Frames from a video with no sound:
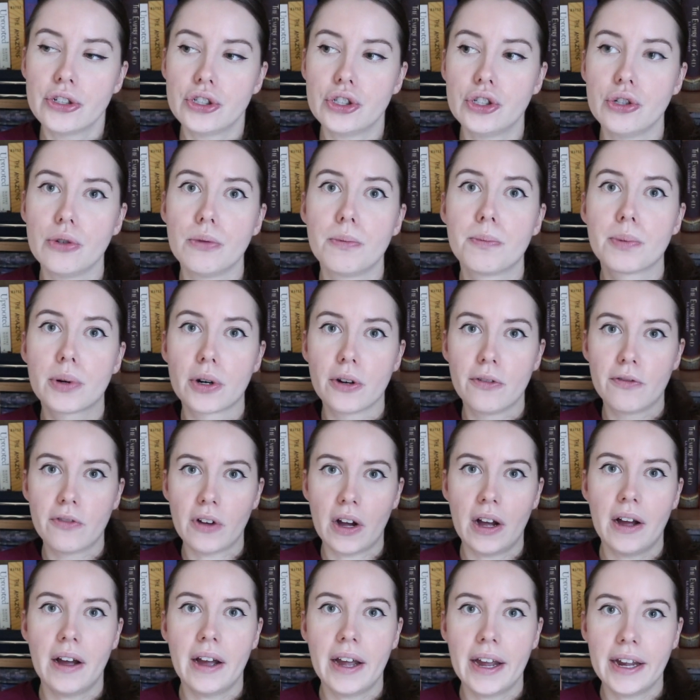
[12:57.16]
to
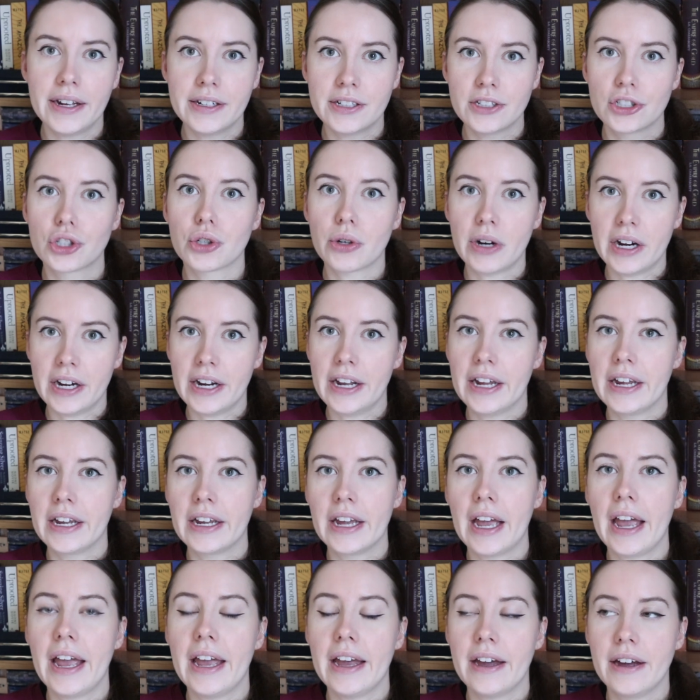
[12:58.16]
provide
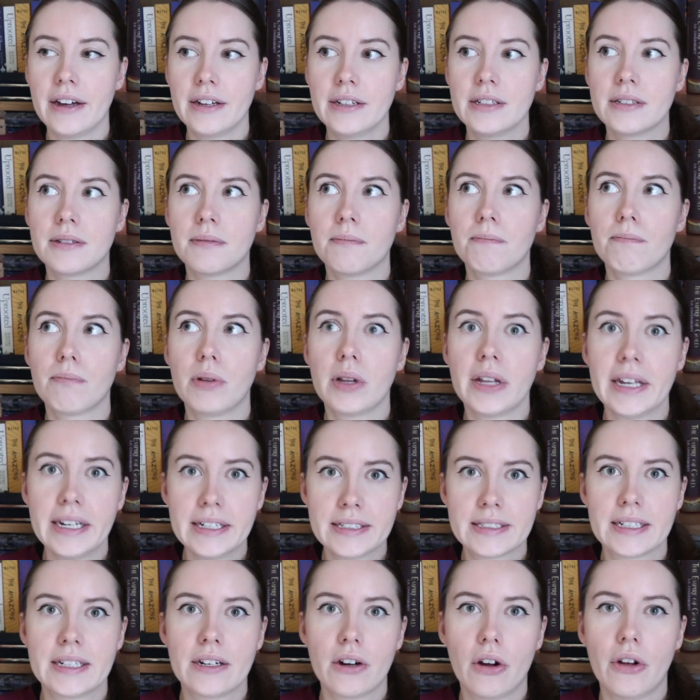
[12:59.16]
training and
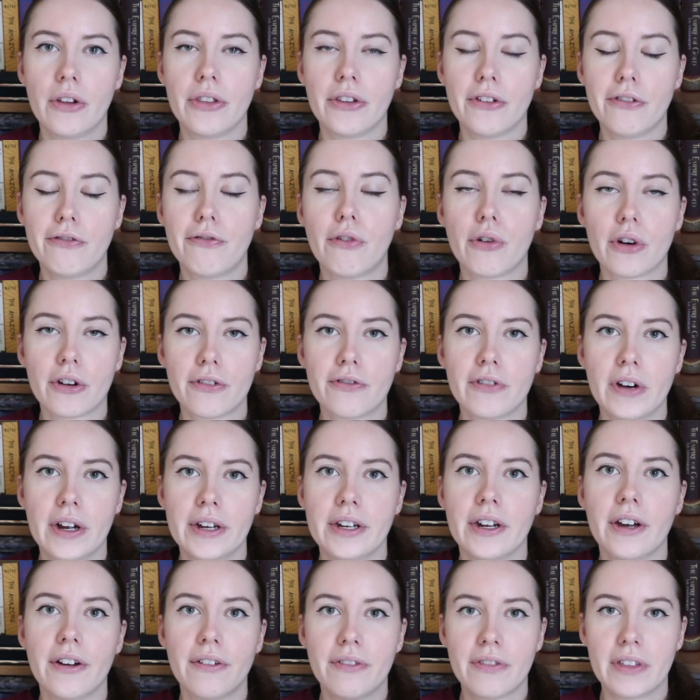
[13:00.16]
place it on the
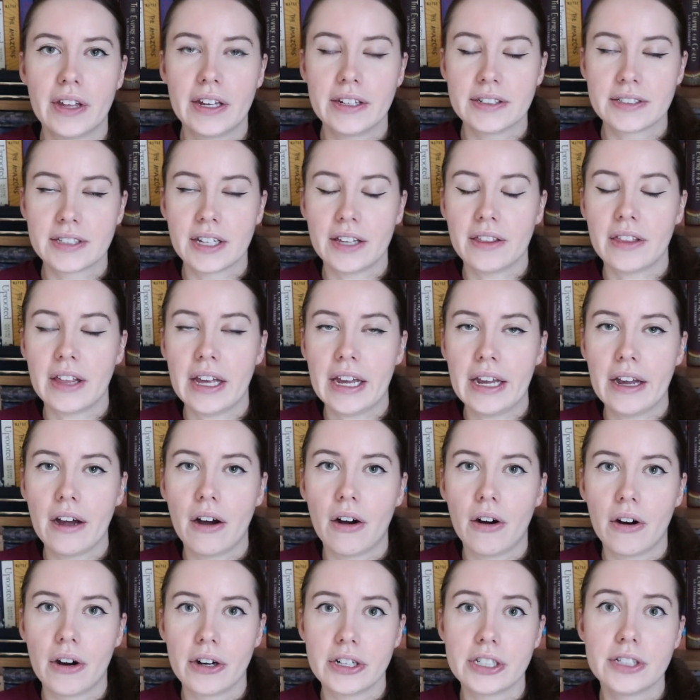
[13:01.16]
forefront of things that they
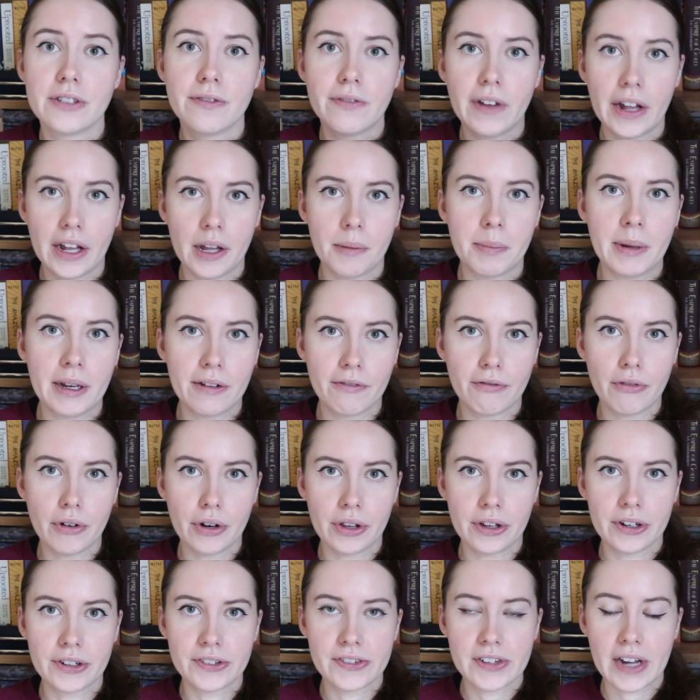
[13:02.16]
are developing for their